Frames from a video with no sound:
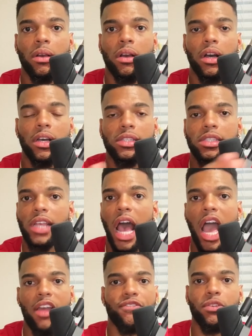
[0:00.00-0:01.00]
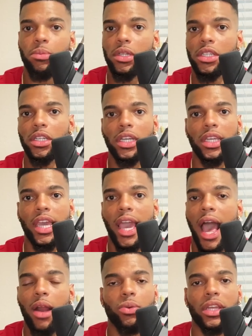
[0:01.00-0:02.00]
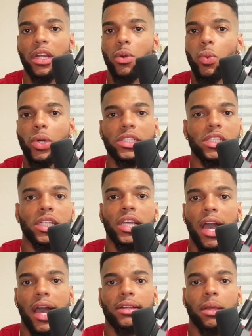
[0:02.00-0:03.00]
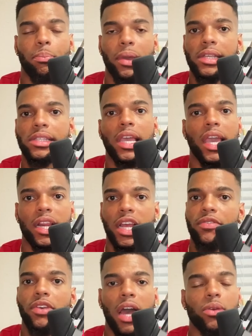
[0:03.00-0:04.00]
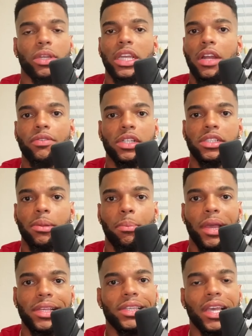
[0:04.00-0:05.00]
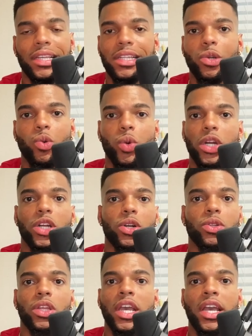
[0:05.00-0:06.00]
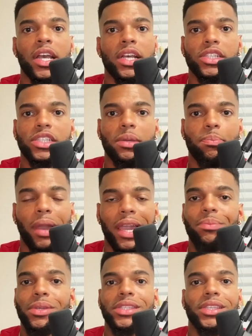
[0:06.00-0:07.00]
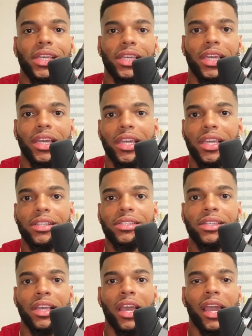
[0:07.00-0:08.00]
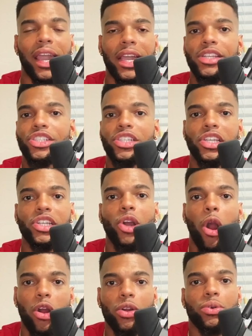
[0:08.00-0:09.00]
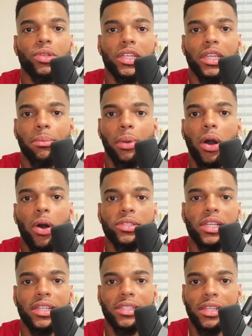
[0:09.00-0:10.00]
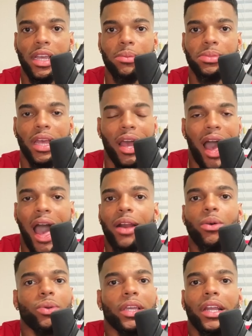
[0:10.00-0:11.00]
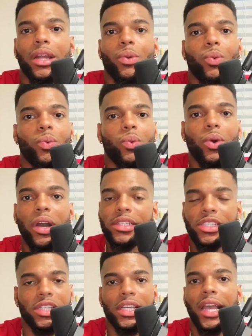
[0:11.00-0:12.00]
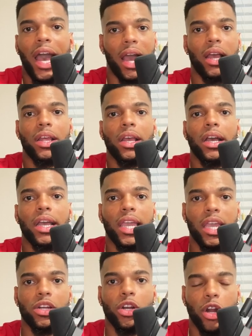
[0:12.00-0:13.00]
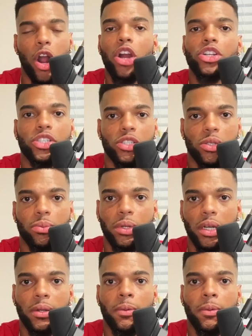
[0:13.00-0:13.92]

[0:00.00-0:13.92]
Aside from the good cat, I don't care what she got, the best head ever. I don't care if it's the best head in the world. She babysit kids and she gargling your balls at the same time. I don't care what she got in her arsenal, bro.